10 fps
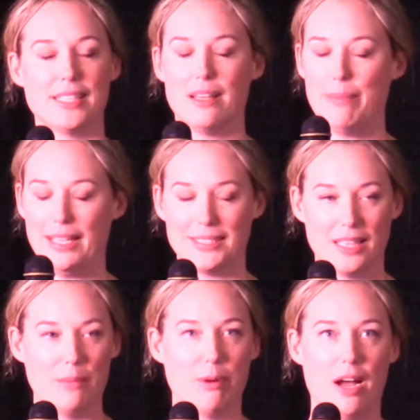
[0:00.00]
to the best
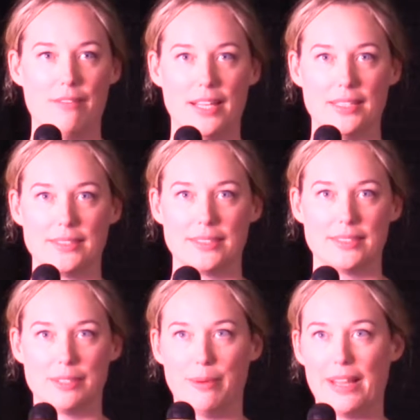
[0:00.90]
in the province
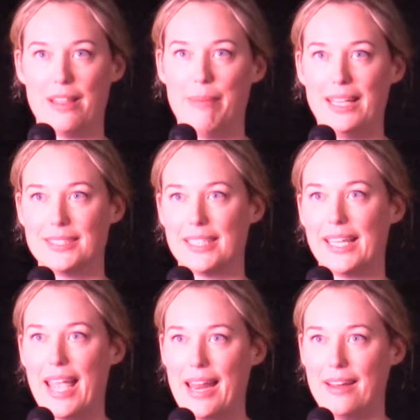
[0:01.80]
to one of the best in
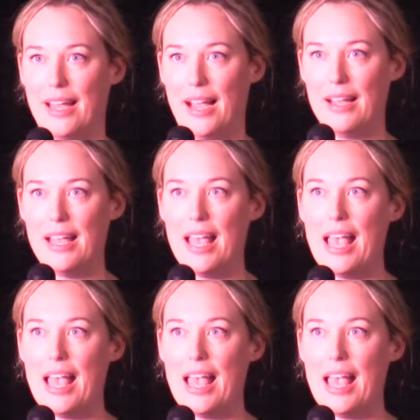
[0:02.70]
Canada,